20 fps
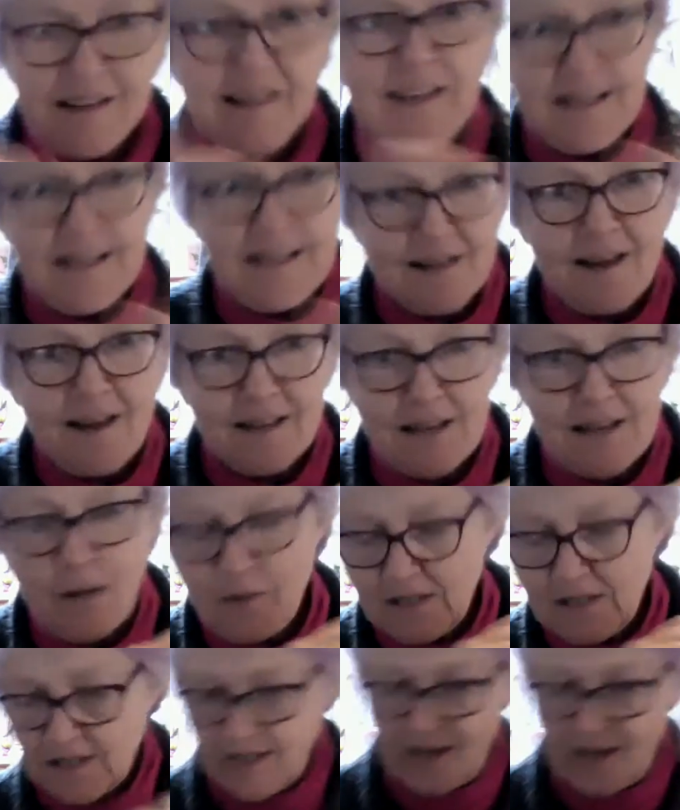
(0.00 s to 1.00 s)
It's like that
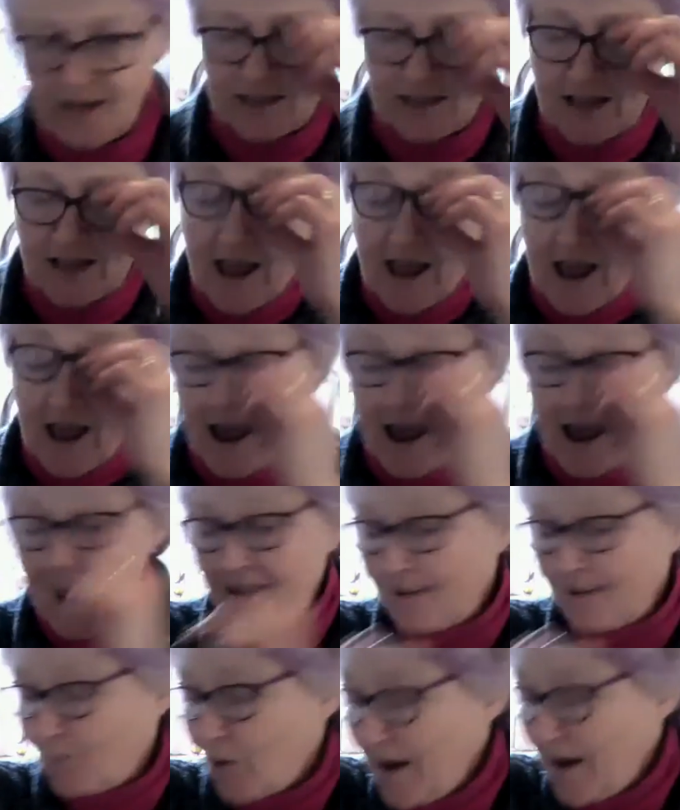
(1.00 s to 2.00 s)
with seeds.
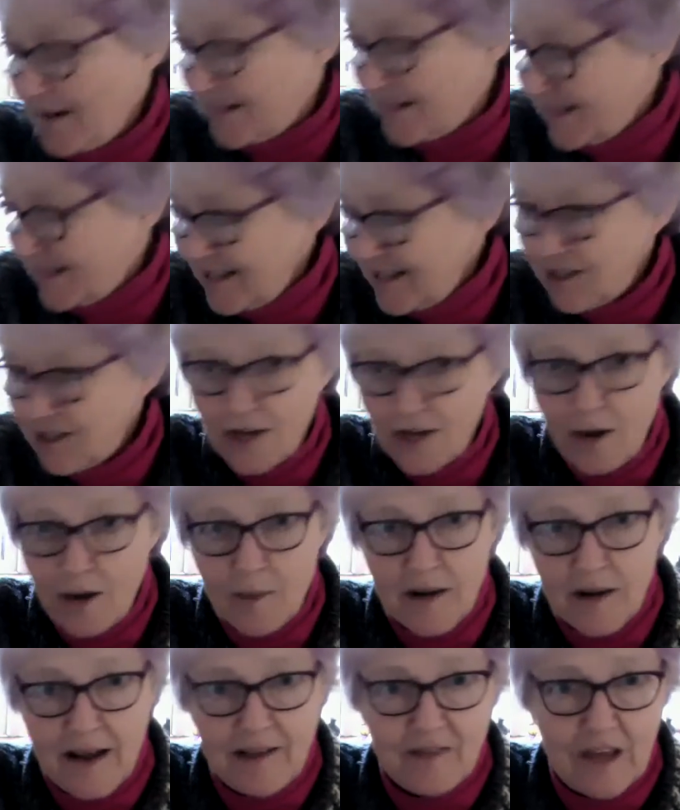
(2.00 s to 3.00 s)
And when seeds
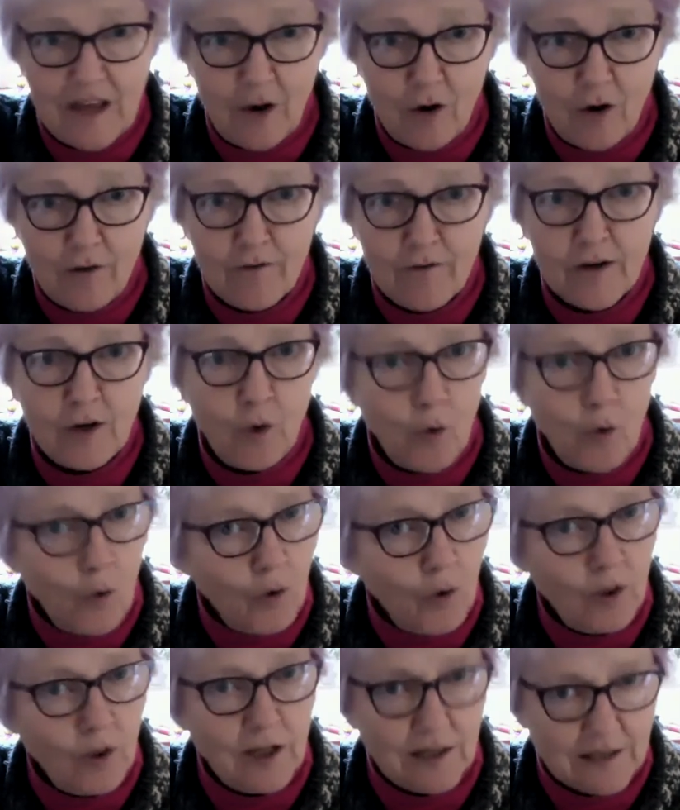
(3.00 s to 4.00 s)
germinate, they often
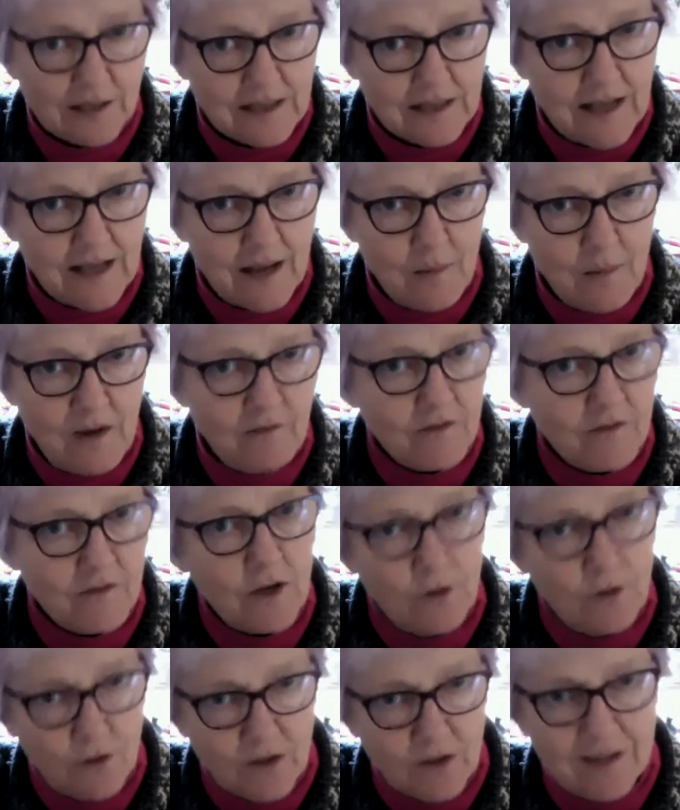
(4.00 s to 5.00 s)
all look the same, even though
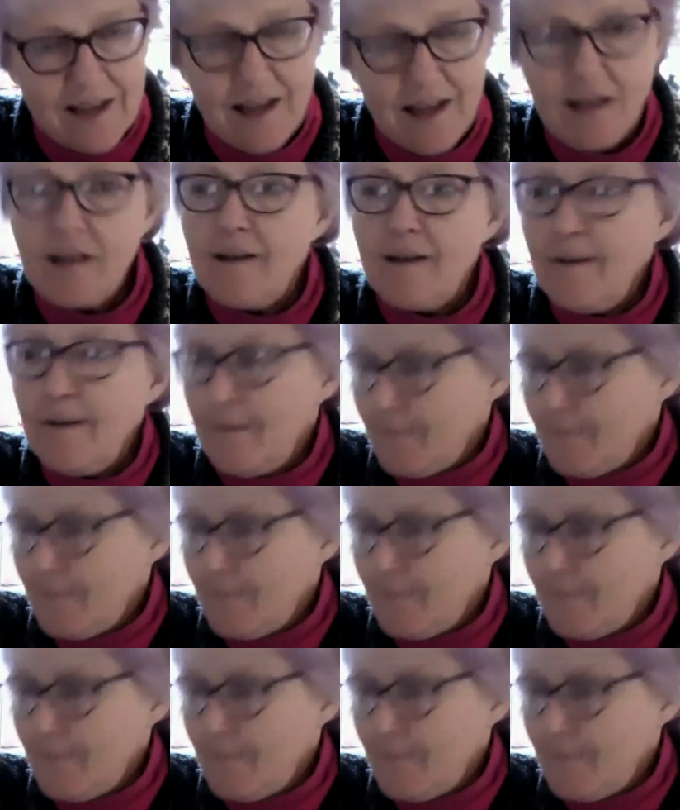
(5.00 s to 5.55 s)
you think